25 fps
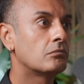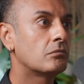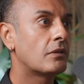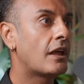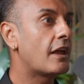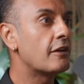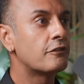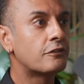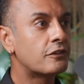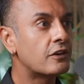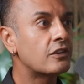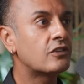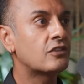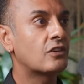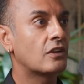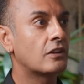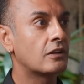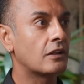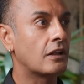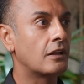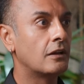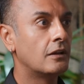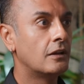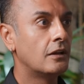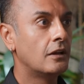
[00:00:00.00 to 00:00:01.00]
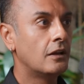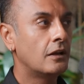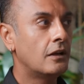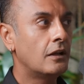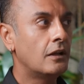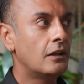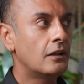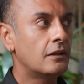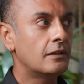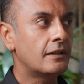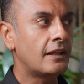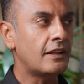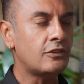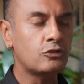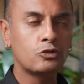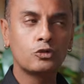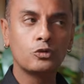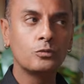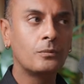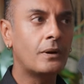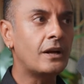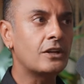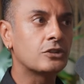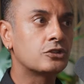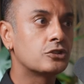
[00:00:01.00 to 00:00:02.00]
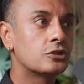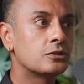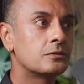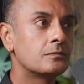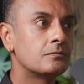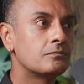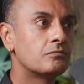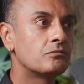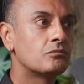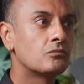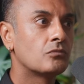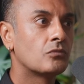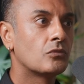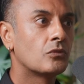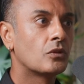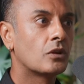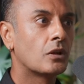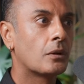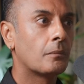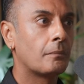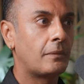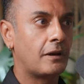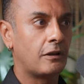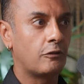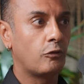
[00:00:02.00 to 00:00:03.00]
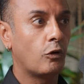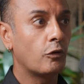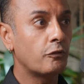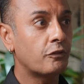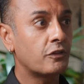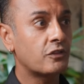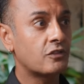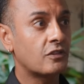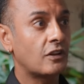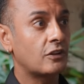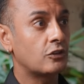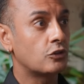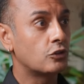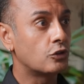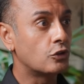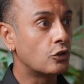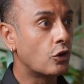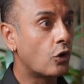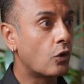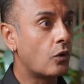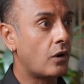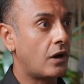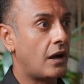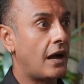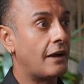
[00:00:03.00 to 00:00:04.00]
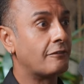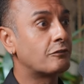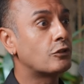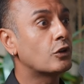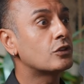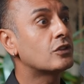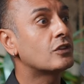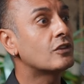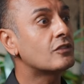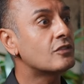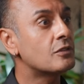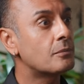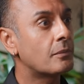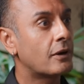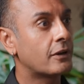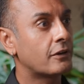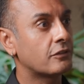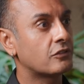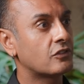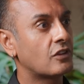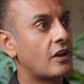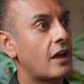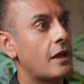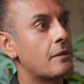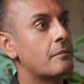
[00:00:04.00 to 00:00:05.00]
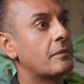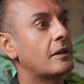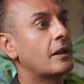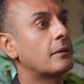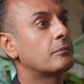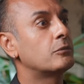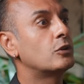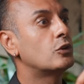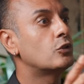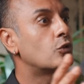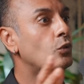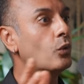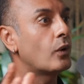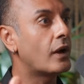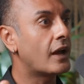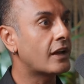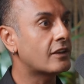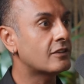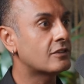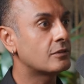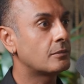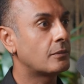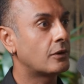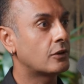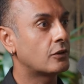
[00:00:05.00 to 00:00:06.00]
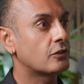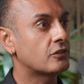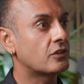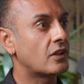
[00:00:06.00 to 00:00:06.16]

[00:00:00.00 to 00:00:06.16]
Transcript: every single, that's too much. But if all of a sudden, you know, I've got this amount of time and I'm going to do X amount of